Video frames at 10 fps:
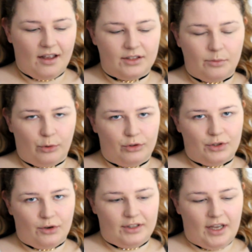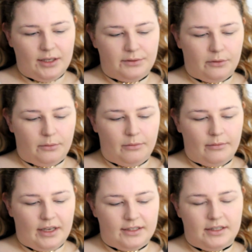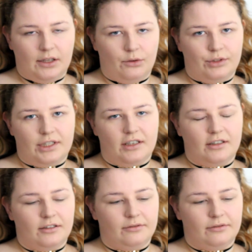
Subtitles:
It's a bronze goddess from Estee Lauder.